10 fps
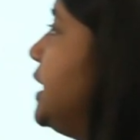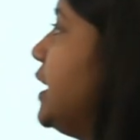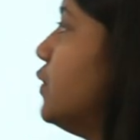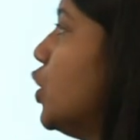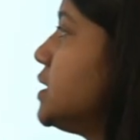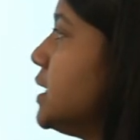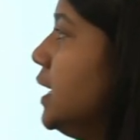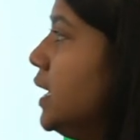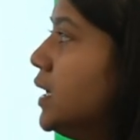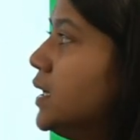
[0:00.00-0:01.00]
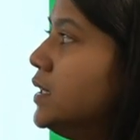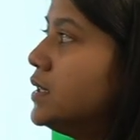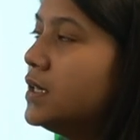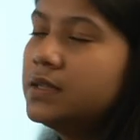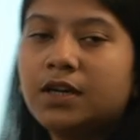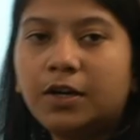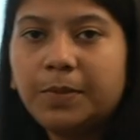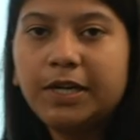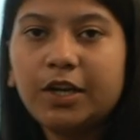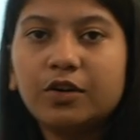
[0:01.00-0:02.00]
meeting was the
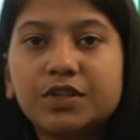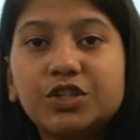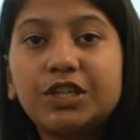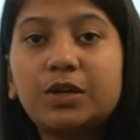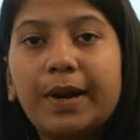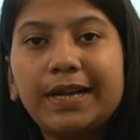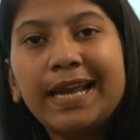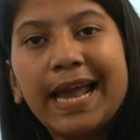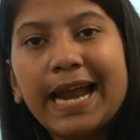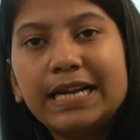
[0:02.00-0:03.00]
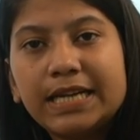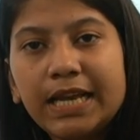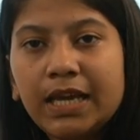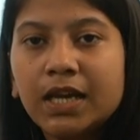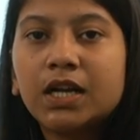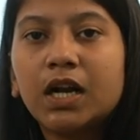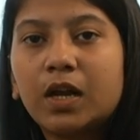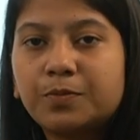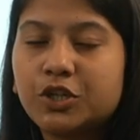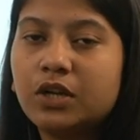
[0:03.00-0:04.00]
third meeting of the G20
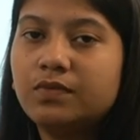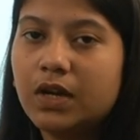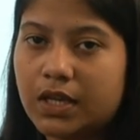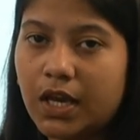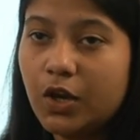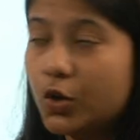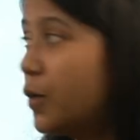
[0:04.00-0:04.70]
Anti-Corruption Working